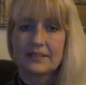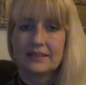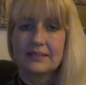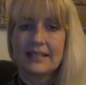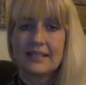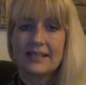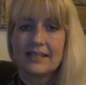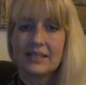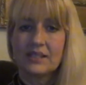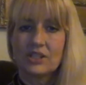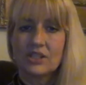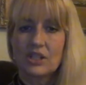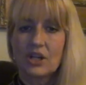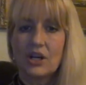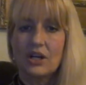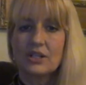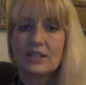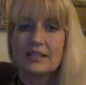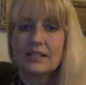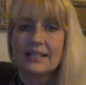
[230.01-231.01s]
And they
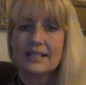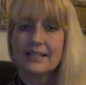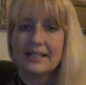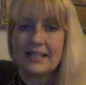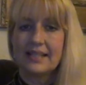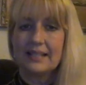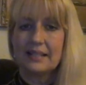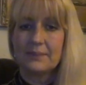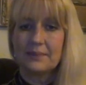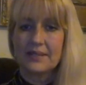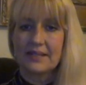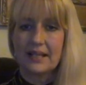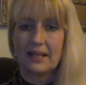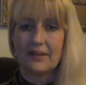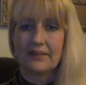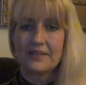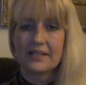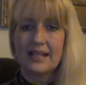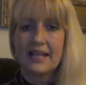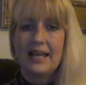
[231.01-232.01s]
start to see
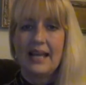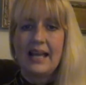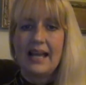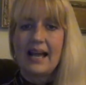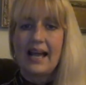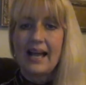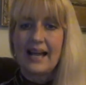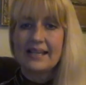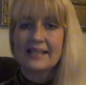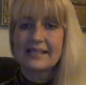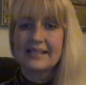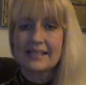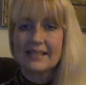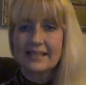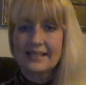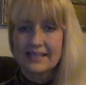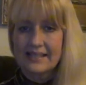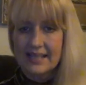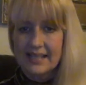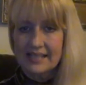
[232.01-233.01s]
themselves as
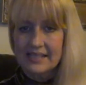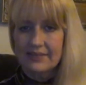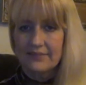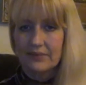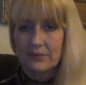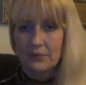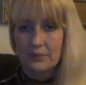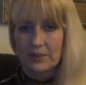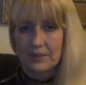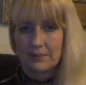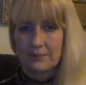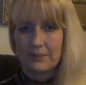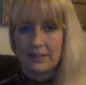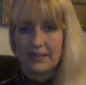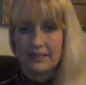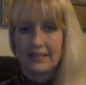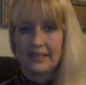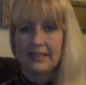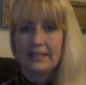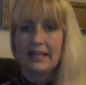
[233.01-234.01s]
successful with
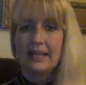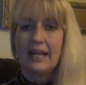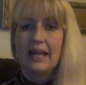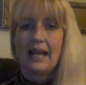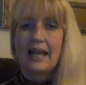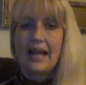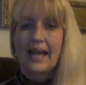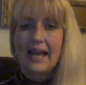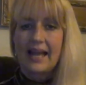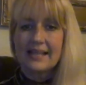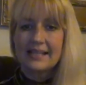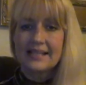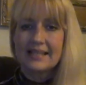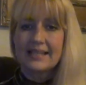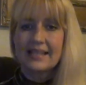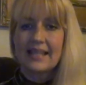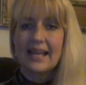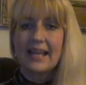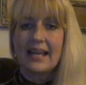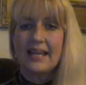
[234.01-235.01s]
money as
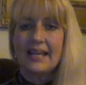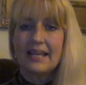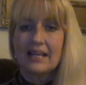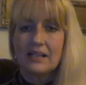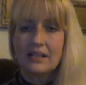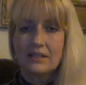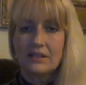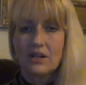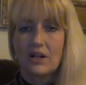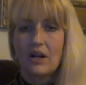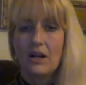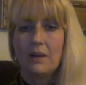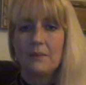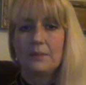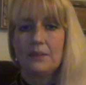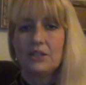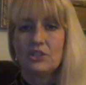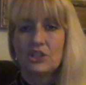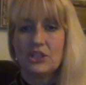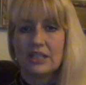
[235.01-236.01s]
they
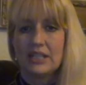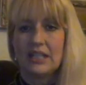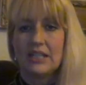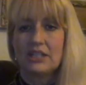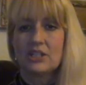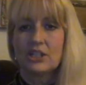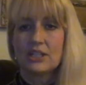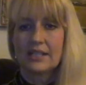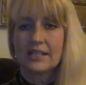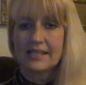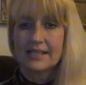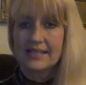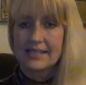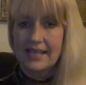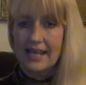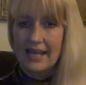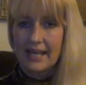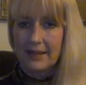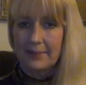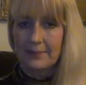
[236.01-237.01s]
accomplish each
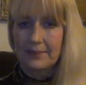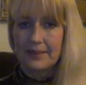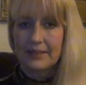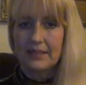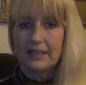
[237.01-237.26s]
step.